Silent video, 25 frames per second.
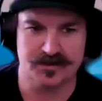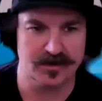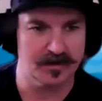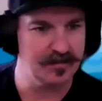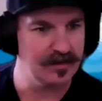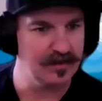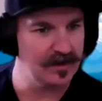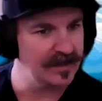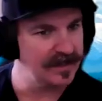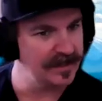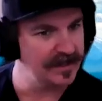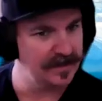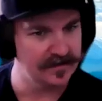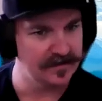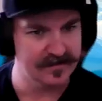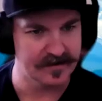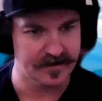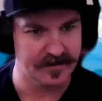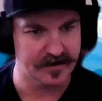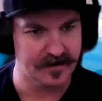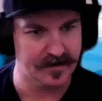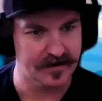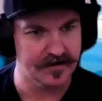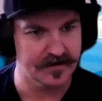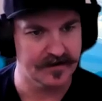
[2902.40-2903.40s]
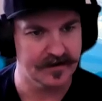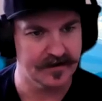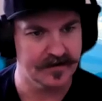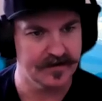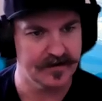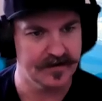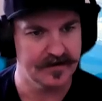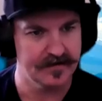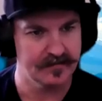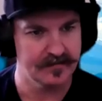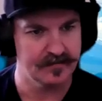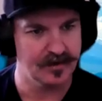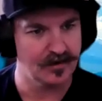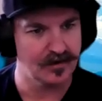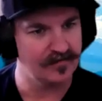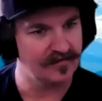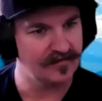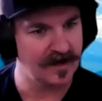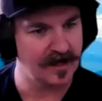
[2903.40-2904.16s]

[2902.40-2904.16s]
AAA out here. Bow really?